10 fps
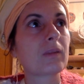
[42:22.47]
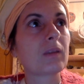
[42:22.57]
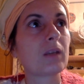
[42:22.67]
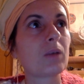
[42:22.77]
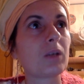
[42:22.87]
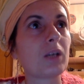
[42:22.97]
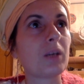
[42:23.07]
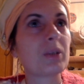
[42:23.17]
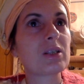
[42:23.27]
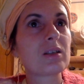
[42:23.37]
and what
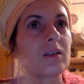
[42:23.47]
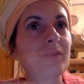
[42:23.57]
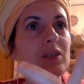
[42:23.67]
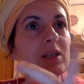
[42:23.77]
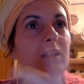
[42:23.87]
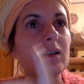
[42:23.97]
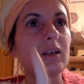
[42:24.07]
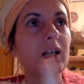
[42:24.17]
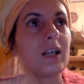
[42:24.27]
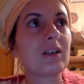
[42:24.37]
happens in the physical
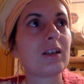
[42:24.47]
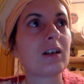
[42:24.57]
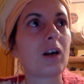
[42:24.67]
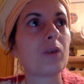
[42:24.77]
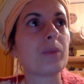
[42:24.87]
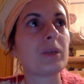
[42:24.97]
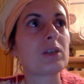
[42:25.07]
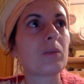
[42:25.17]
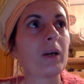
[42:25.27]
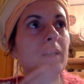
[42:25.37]
reality around me.
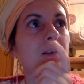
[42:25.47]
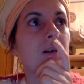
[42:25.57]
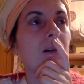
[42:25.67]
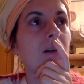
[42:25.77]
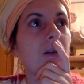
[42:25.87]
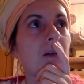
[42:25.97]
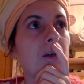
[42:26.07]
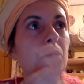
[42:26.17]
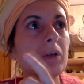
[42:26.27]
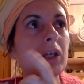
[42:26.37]
So my
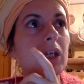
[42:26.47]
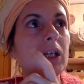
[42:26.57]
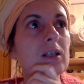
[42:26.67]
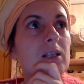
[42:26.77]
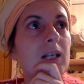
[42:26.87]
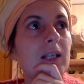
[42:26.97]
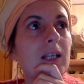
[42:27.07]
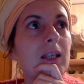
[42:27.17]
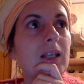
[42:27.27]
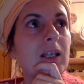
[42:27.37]
cue here is that
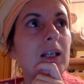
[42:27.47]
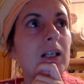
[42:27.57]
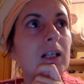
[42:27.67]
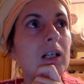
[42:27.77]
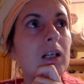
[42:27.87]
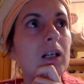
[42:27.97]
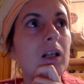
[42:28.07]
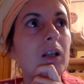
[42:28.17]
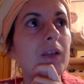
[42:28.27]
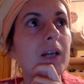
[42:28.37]
I think
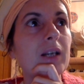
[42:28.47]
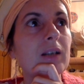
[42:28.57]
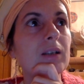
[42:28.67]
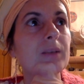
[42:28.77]
that